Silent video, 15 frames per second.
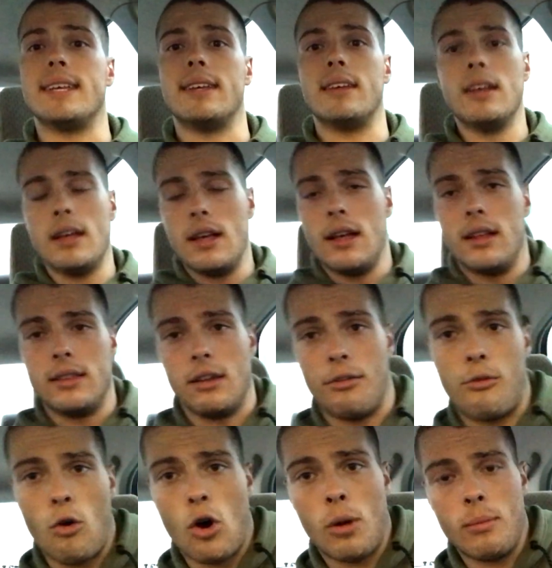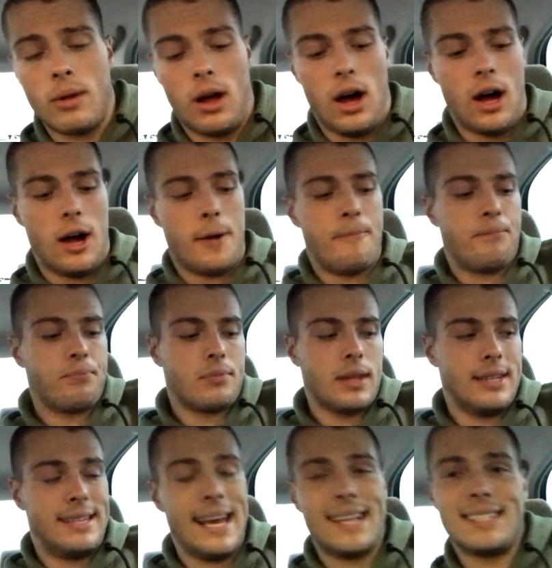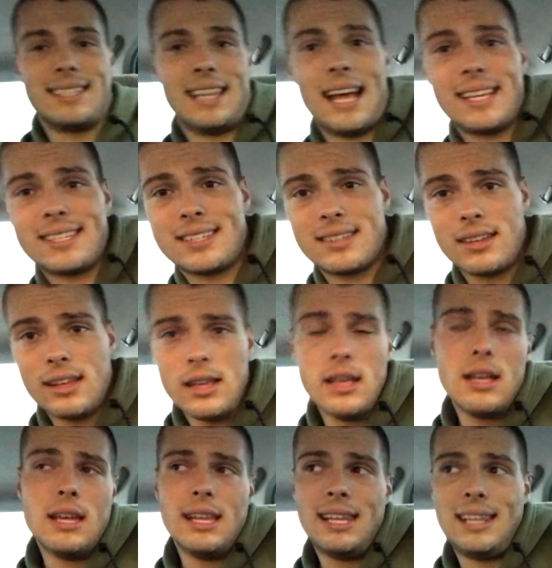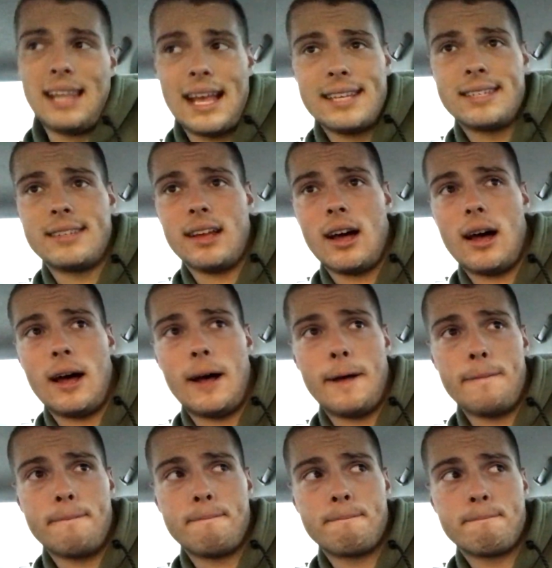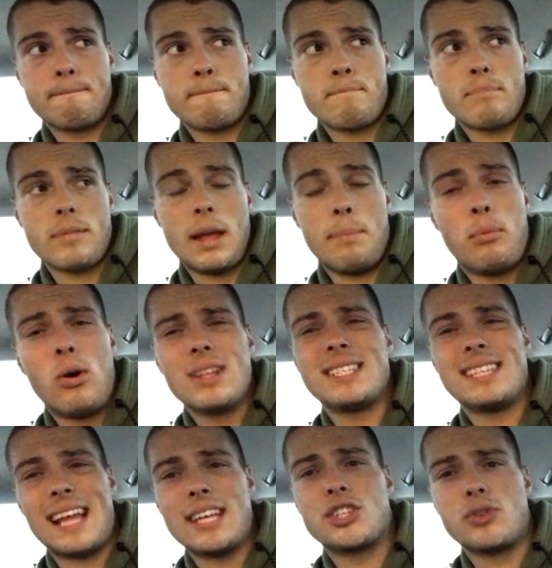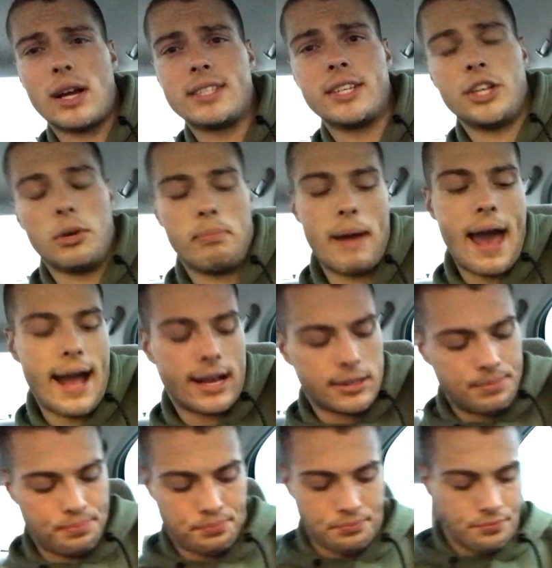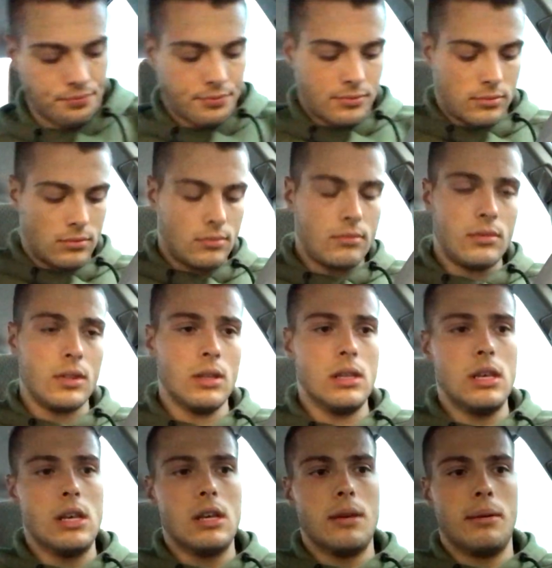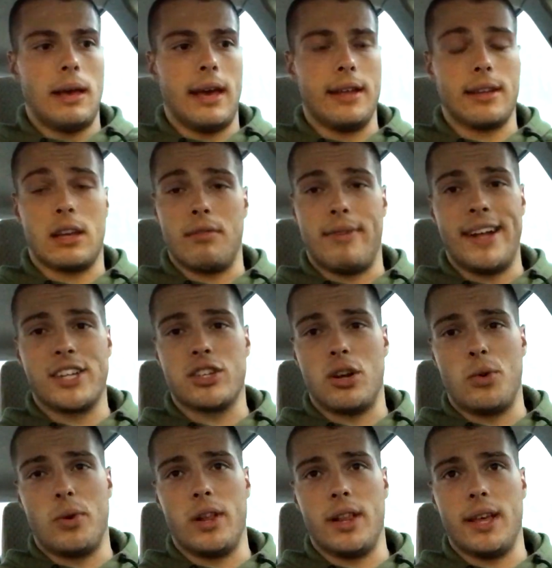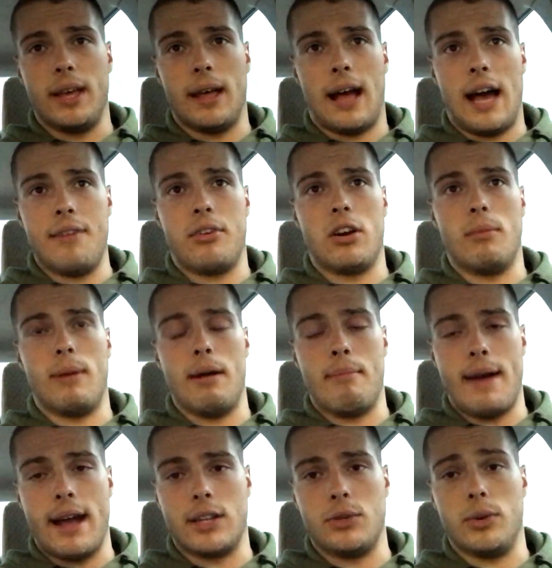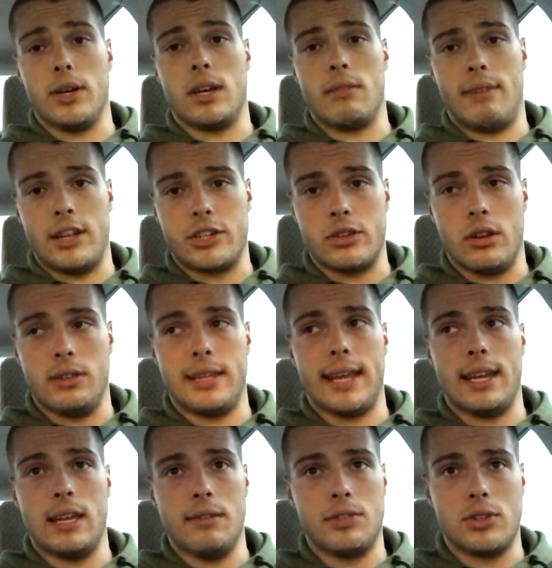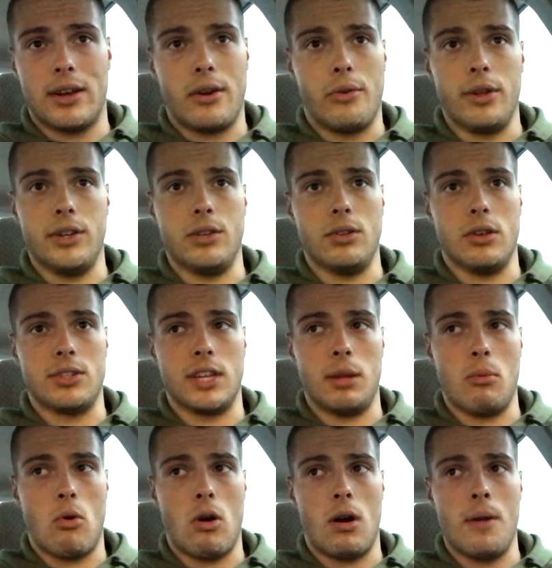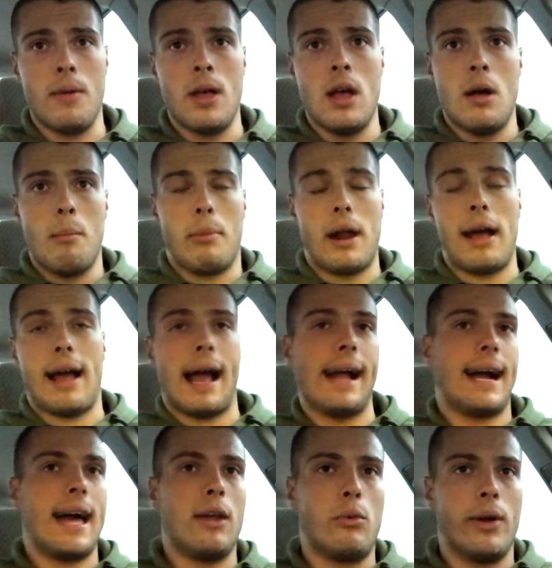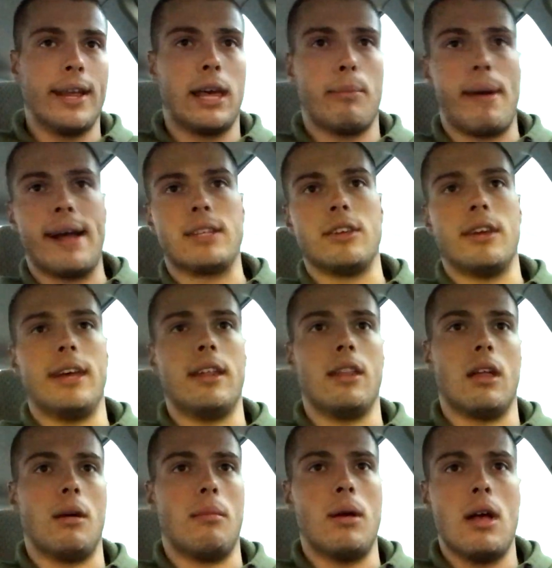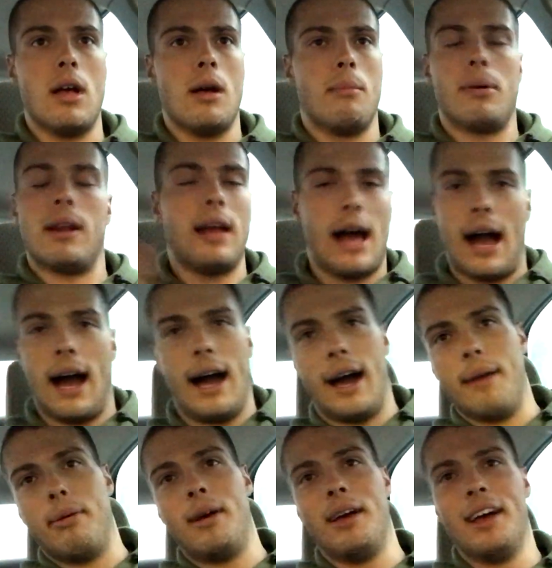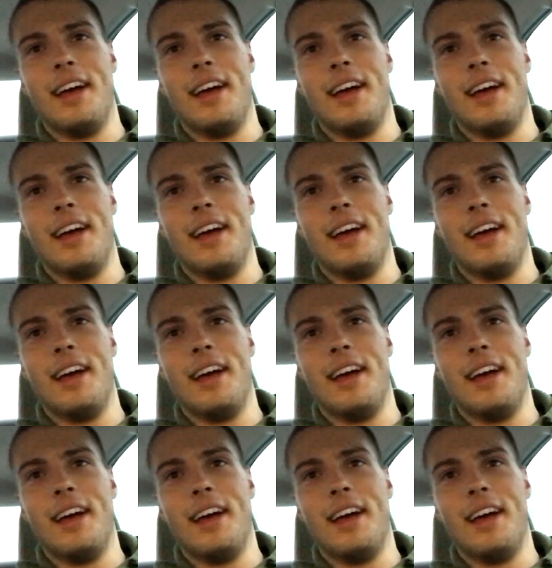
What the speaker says: it the form it takes less it puts less stress on your back. And conventional, really, I've hurt my back doing conventional deadlifts, so I don't really do those anymore. But I kind of want to get back to them. But I'm